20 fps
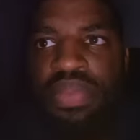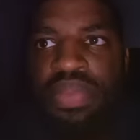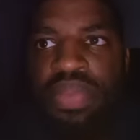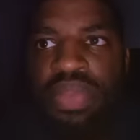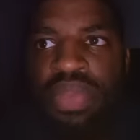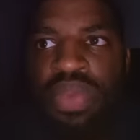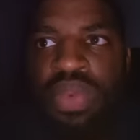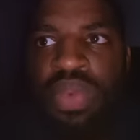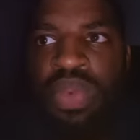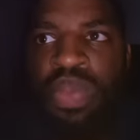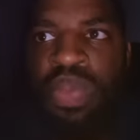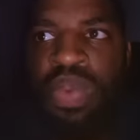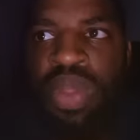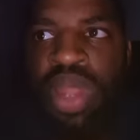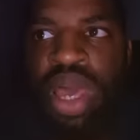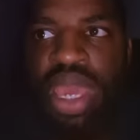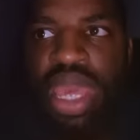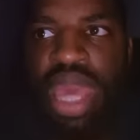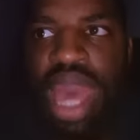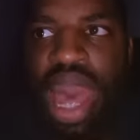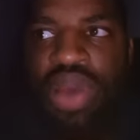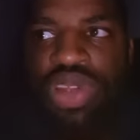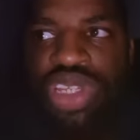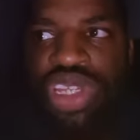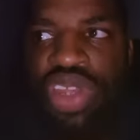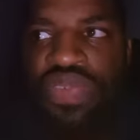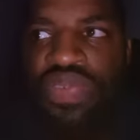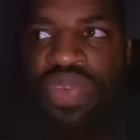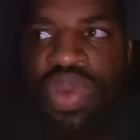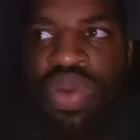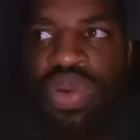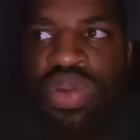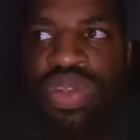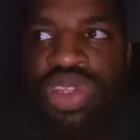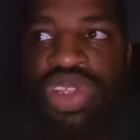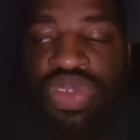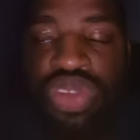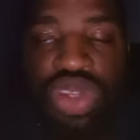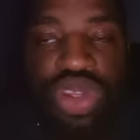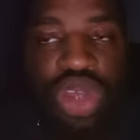how she
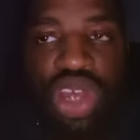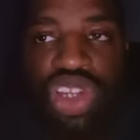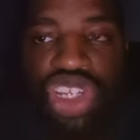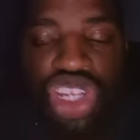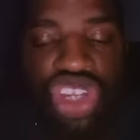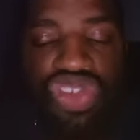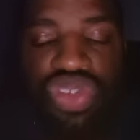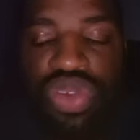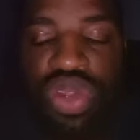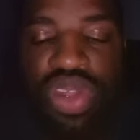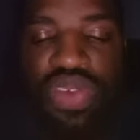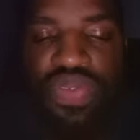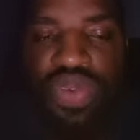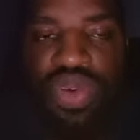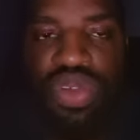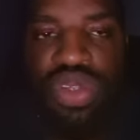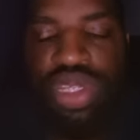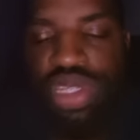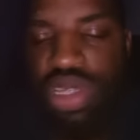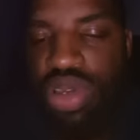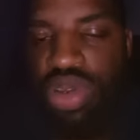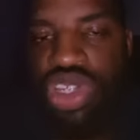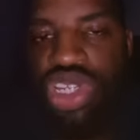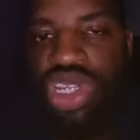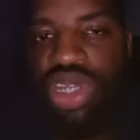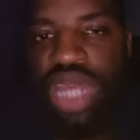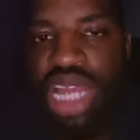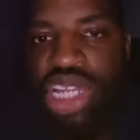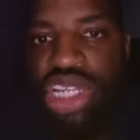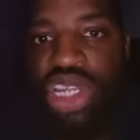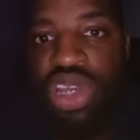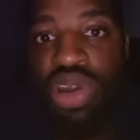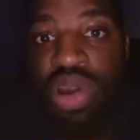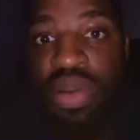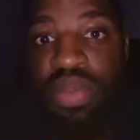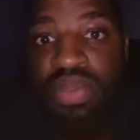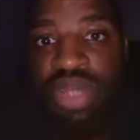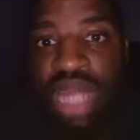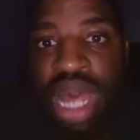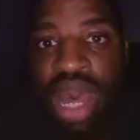feels, how she truly feels until she actually
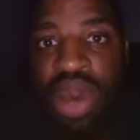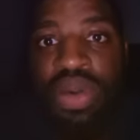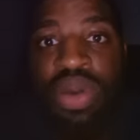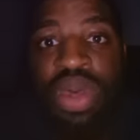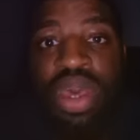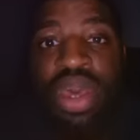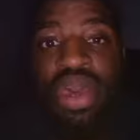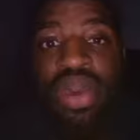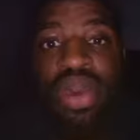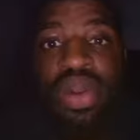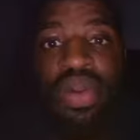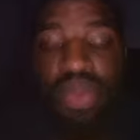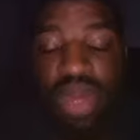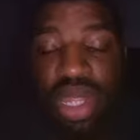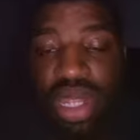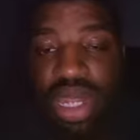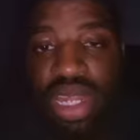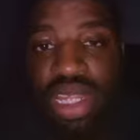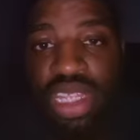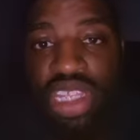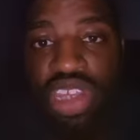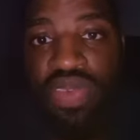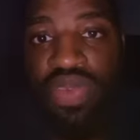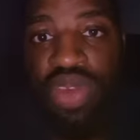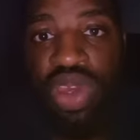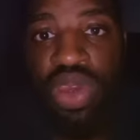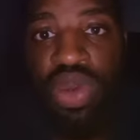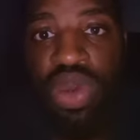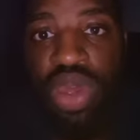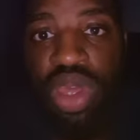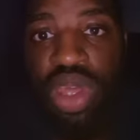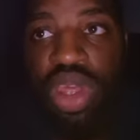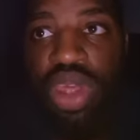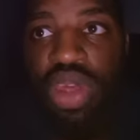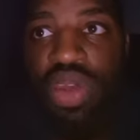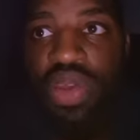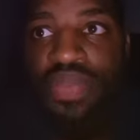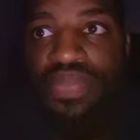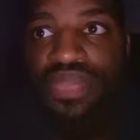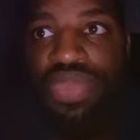comes out with an interview
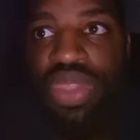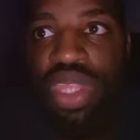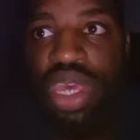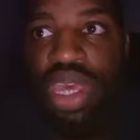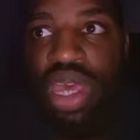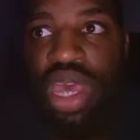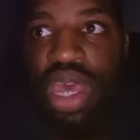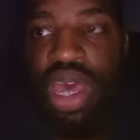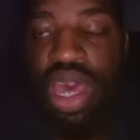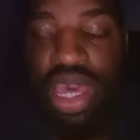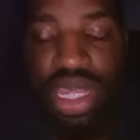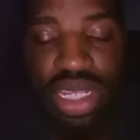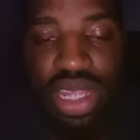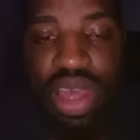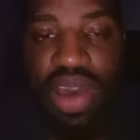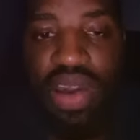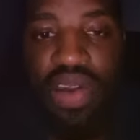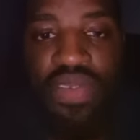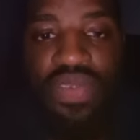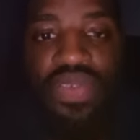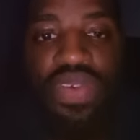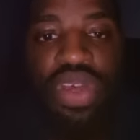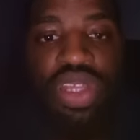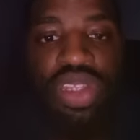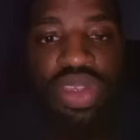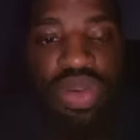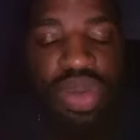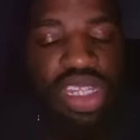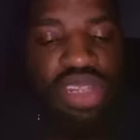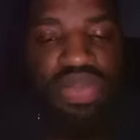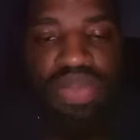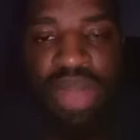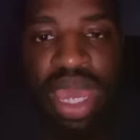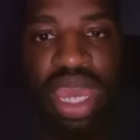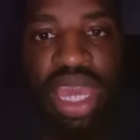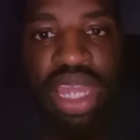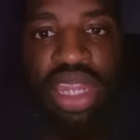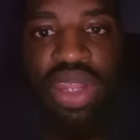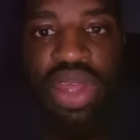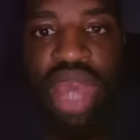herself to
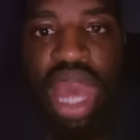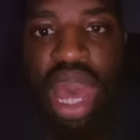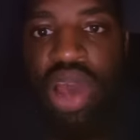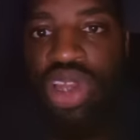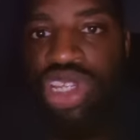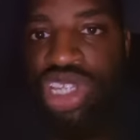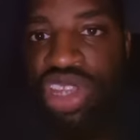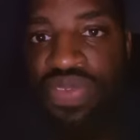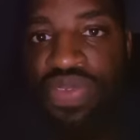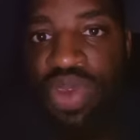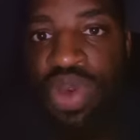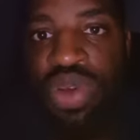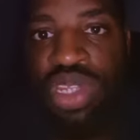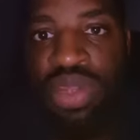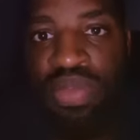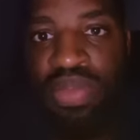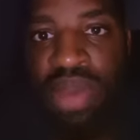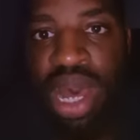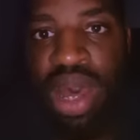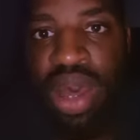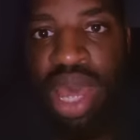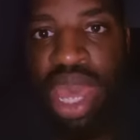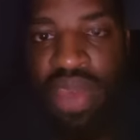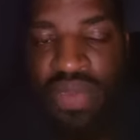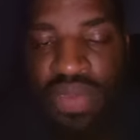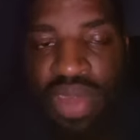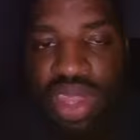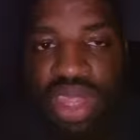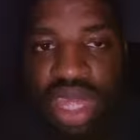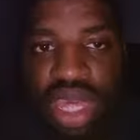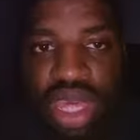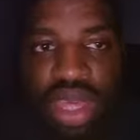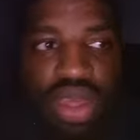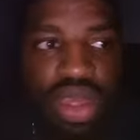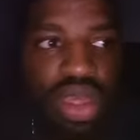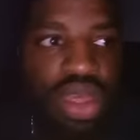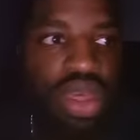explain how she feels about everything.